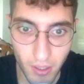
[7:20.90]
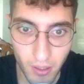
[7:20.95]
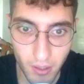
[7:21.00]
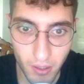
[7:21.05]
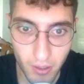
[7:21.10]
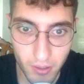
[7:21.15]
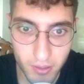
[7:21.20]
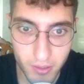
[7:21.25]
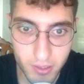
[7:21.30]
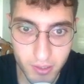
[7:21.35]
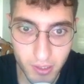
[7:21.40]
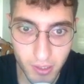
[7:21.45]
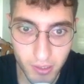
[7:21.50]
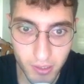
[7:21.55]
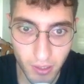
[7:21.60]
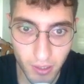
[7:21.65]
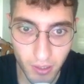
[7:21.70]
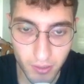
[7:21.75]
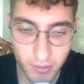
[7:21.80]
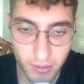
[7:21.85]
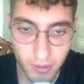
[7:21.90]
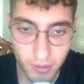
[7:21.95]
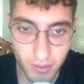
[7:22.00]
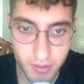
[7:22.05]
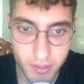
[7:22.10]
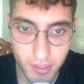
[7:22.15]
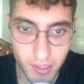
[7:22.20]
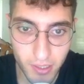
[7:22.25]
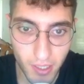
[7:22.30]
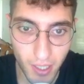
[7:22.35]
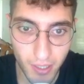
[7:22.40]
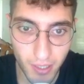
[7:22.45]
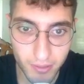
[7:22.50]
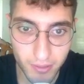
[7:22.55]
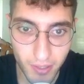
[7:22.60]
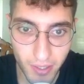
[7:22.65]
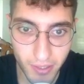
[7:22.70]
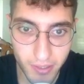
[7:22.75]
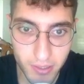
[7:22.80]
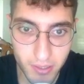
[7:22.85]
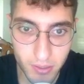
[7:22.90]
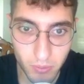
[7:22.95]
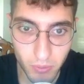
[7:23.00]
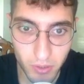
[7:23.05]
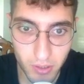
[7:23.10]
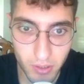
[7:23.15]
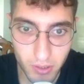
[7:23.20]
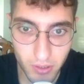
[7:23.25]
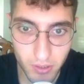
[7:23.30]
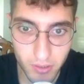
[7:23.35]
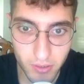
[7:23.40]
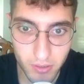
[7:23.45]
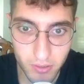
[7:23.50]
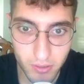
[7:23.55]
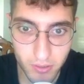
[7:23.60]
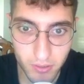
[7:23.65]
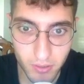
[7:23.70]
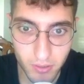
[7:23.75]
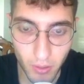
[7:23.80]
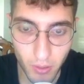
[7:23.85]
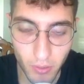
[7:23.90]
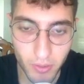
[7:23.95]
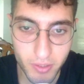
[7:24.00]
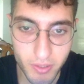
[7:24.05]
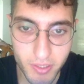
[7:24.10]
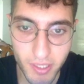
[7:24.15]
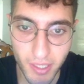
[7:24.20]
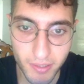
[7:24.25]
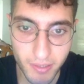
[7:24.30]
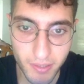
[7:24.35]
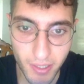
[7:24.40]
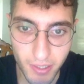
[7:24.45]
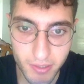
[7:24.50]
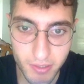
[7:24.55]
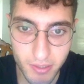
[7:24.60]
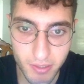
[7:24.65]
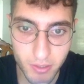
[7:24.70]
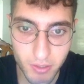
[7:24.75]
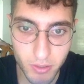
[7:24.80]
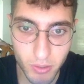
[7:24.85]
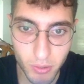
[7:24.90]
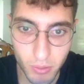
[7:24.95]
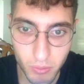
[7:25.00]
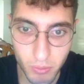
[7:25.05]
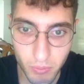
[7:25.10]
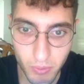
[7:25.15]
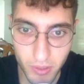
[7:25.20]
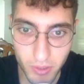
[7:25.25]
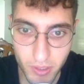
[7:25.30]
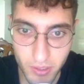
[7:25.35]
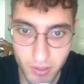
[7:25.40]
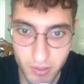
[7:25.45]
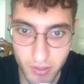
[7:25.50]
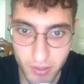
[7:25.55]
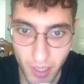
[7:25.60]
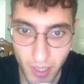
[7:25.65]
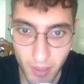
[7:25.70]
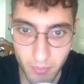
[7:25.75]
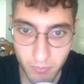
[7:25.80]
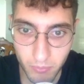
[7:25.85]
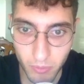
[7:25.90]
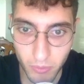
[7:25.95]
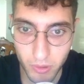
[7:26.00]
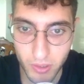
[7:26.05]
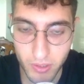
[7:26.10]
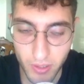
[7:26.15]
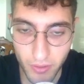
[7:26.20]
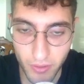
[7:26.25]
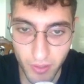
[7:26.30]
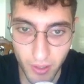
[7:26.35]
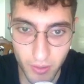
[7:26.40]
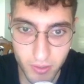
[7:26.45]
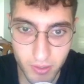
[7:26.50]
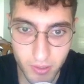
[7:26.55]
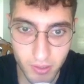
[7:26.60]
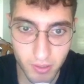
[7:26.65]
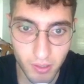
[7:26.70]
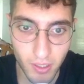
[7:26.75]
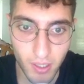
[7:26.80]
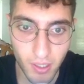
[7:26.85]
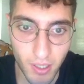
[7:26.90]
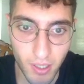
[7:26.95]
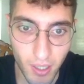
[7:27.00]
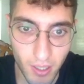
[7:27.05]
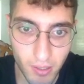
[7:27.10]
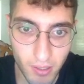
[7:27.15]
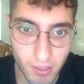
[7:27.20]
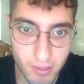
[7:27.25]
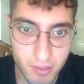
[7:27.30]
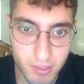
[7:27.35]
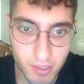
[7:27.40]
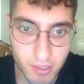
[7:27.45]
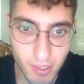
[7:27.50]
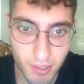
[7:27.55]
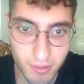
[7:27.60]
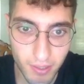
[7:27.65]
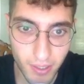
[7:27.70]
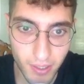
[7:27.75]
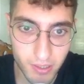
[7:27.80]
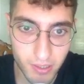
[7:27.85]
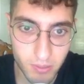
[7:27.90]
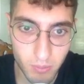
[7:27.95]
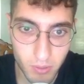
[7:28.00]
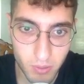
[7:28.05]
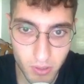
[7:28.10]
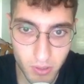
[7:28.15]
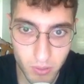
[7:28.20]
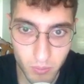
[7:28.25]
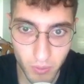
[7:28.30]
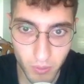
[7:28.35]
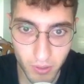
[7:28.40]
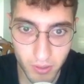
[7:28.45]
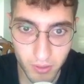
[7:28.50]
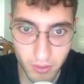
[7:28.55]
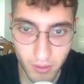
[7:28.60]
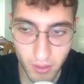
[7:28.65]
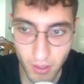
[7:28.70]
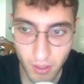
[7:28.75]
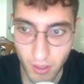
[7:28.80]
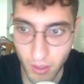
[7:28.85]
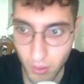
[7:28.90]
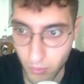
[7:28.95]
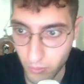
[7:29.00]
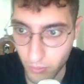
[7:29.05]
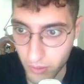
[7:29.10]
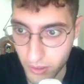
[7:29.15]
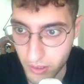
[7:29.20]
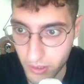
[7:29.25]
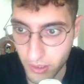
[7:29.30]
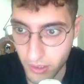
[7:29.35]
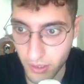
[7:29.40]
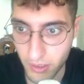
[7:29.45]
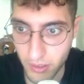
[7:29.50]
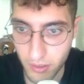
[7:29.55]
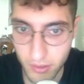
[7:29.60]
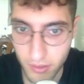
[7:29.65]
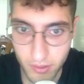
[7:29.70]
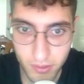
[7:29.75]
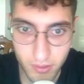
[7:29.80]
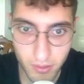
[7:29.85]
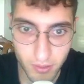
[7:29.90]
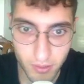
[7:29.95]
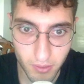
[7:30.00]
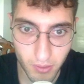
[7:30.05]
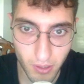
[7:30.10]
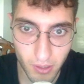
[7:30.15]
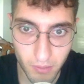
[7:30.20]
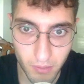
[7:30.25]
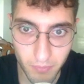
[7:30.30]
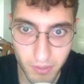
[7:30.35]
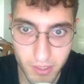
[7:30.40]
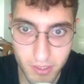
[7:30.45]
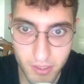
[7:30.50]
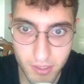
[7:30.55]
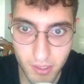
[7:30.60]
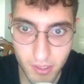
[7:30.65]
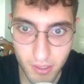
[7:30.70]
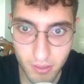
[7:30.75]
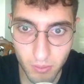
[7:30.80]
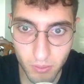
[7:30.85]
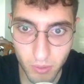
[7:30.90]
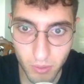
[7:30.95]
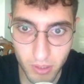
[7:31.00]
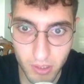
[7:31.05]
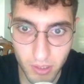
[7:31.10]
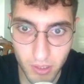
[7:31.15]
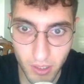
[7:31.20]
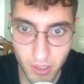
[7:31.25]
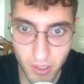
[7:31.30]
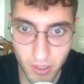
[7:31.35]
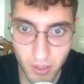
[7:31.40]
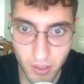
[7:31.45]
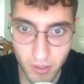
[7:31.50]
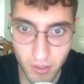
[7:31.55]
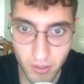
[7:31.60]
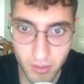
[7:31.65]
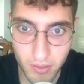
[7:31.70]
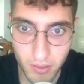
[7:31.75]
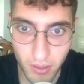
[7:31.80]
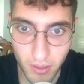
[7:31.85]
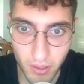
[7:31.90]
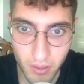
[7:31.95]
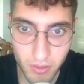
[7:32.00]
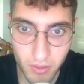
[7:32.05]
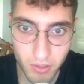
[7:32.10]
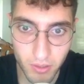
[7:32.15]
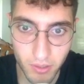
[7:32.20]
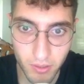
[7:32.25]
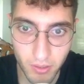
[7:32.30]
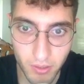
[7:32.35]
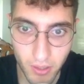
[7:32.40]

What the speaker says: c at x, which is, or c at x is 2, which is m, which is 1000, and c at x, which is 1, which is going to be c, which is 100.